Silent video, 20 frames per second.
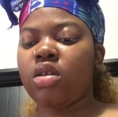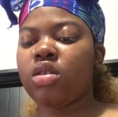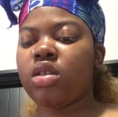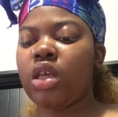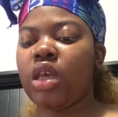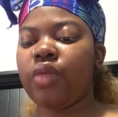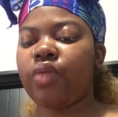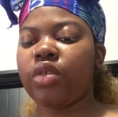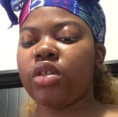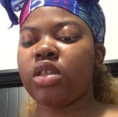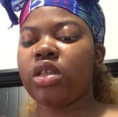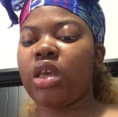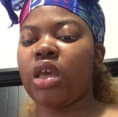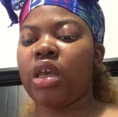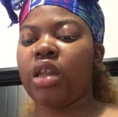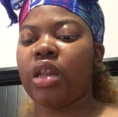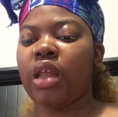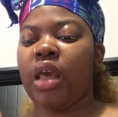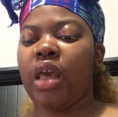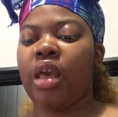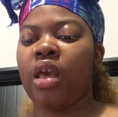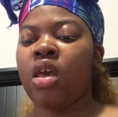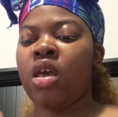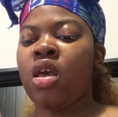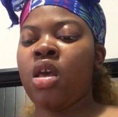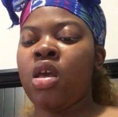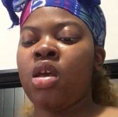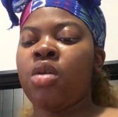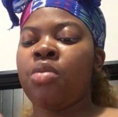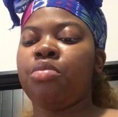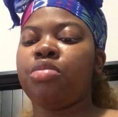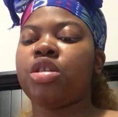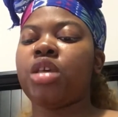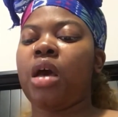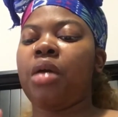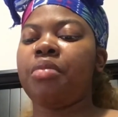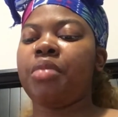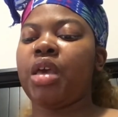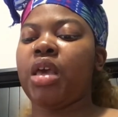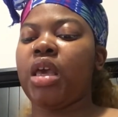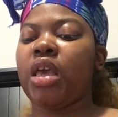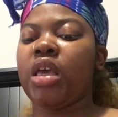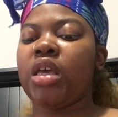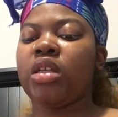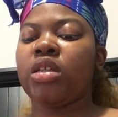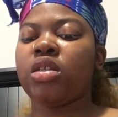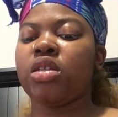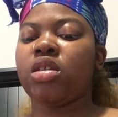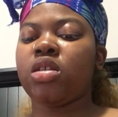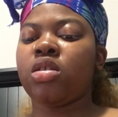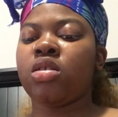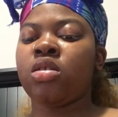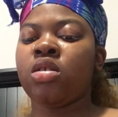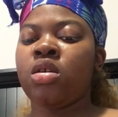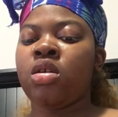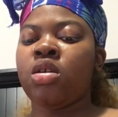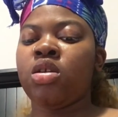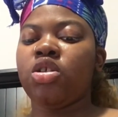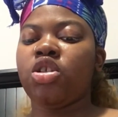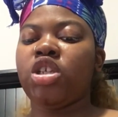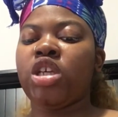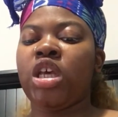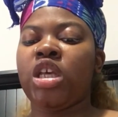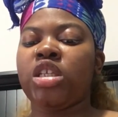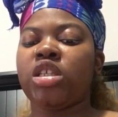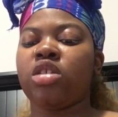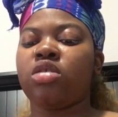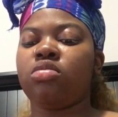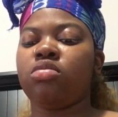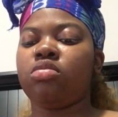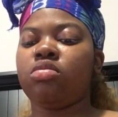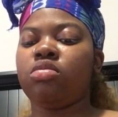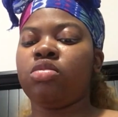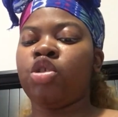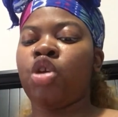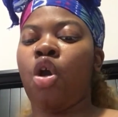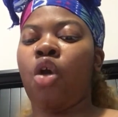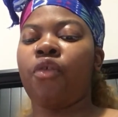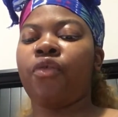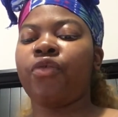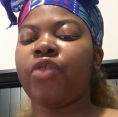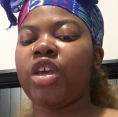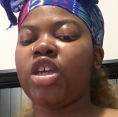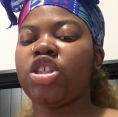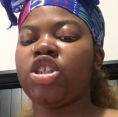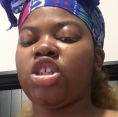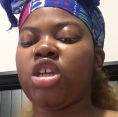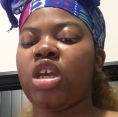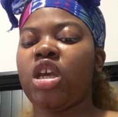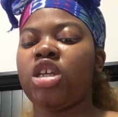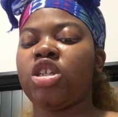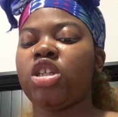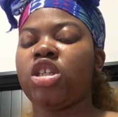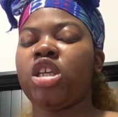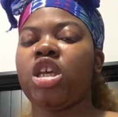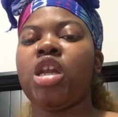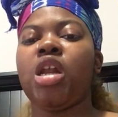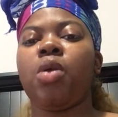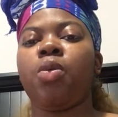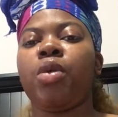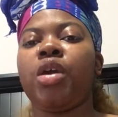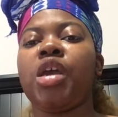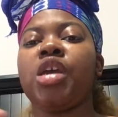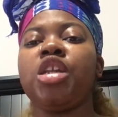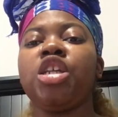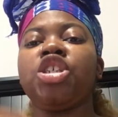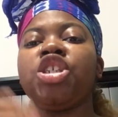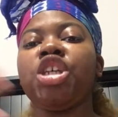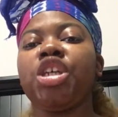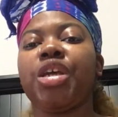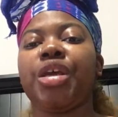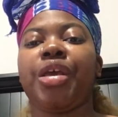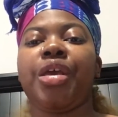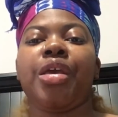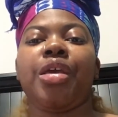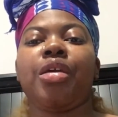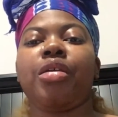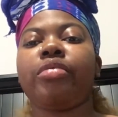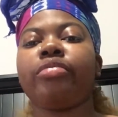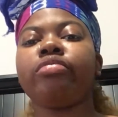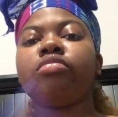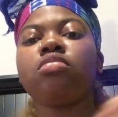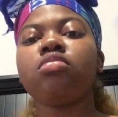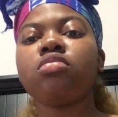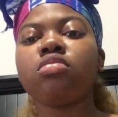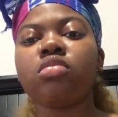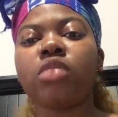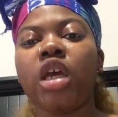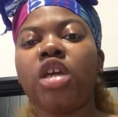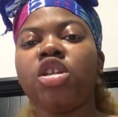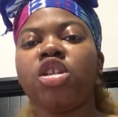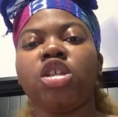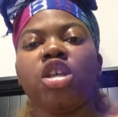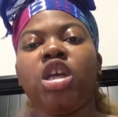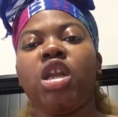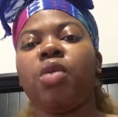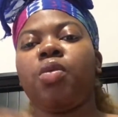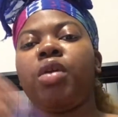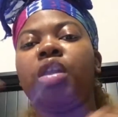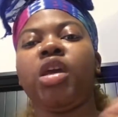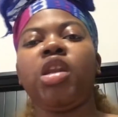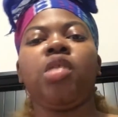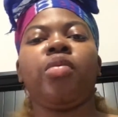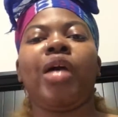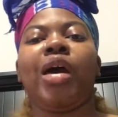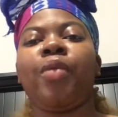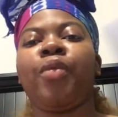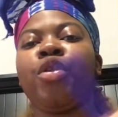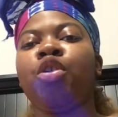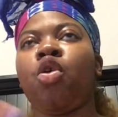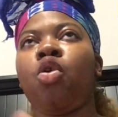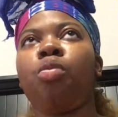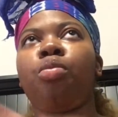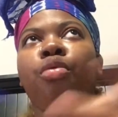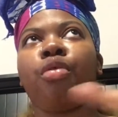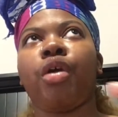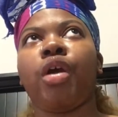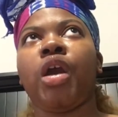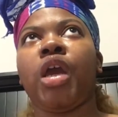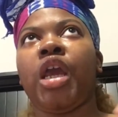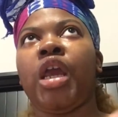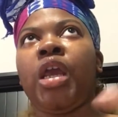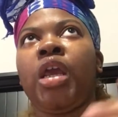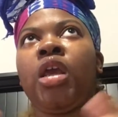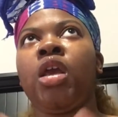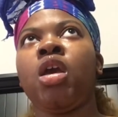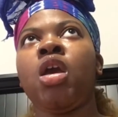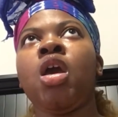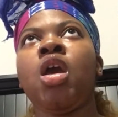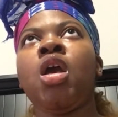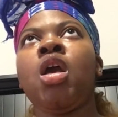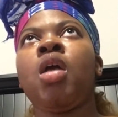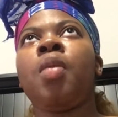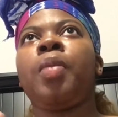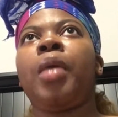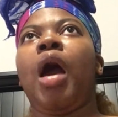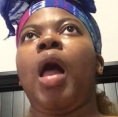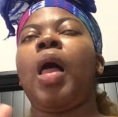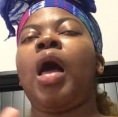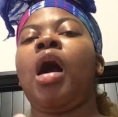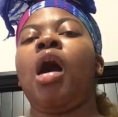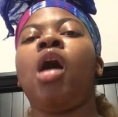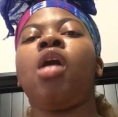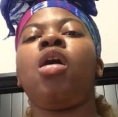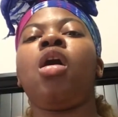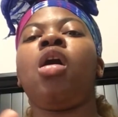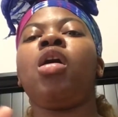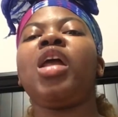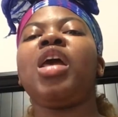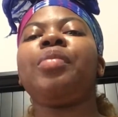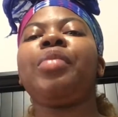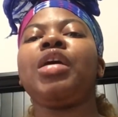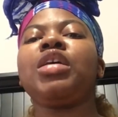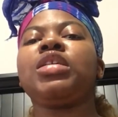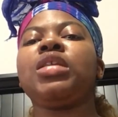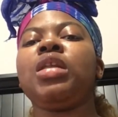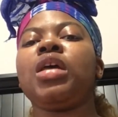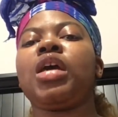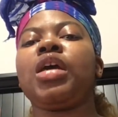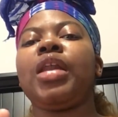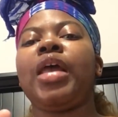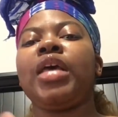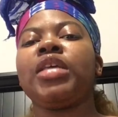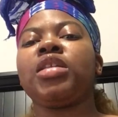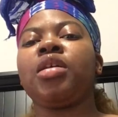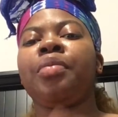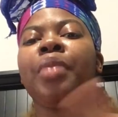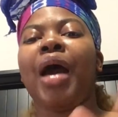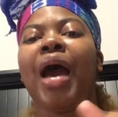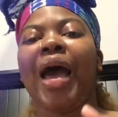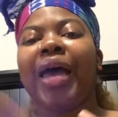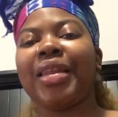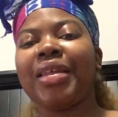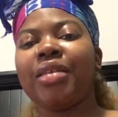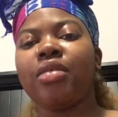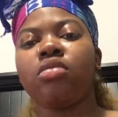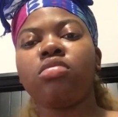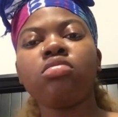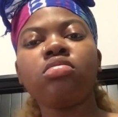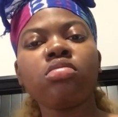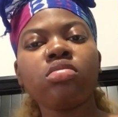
Steve was saying that some men just go fishing and just end up with any chicken head. They just end up with anybody with no brain. All they basically looking at is the body,